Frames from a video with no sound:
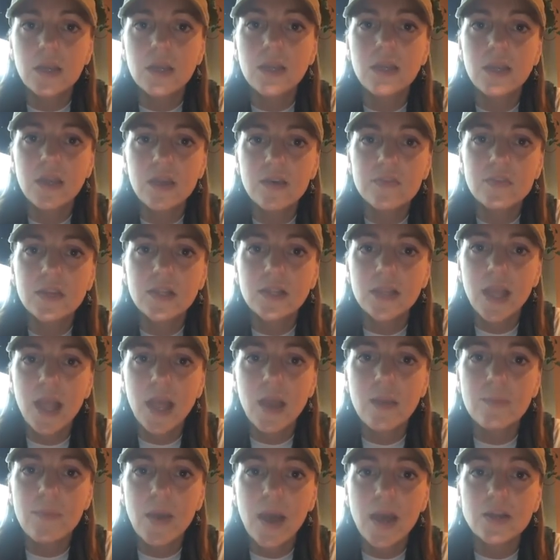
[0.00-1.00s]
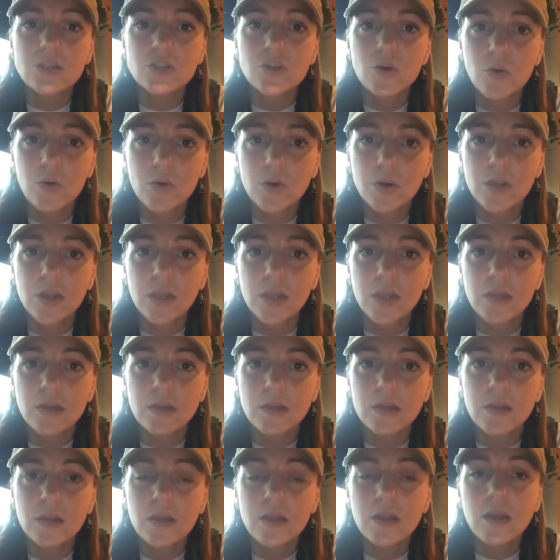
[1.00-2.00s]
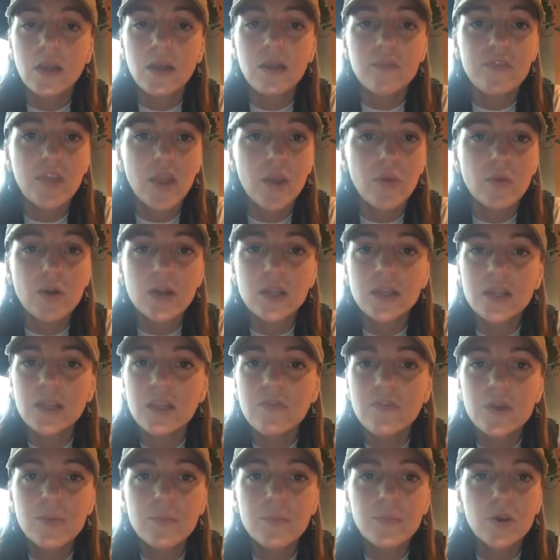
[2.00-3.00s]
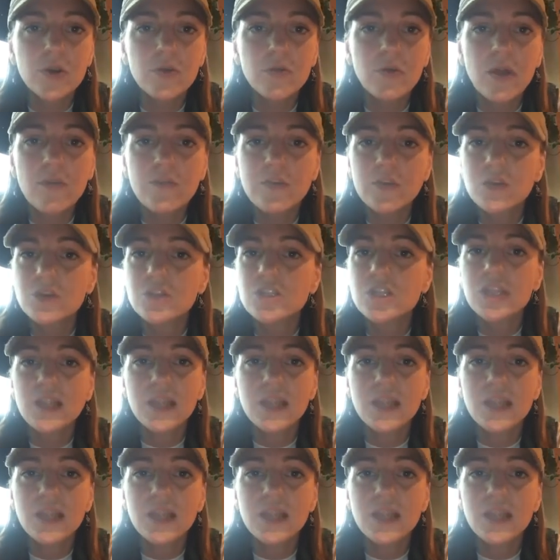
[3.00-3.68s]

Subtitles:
Give the land back to Oregon. They want to leave it a bird refuge,